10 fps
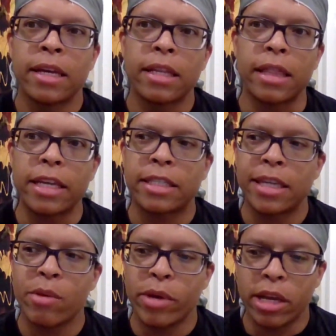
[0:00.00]
Let's
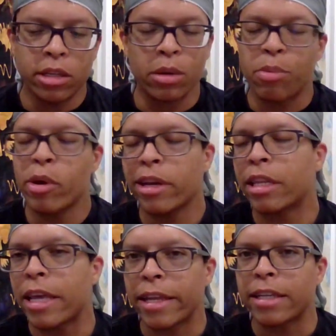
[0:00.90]
say we get to the point in
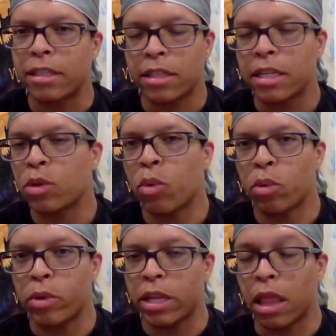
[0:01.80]
the end of the season where
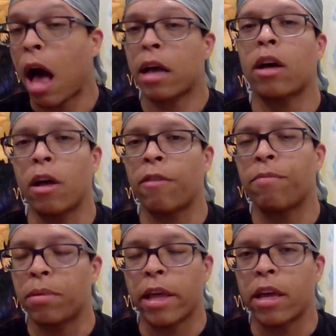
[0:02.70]
we lock
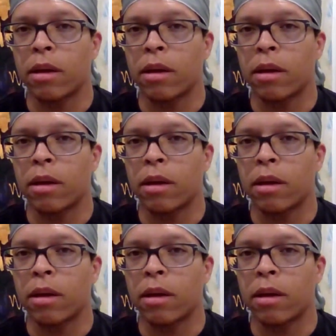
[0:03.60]
up the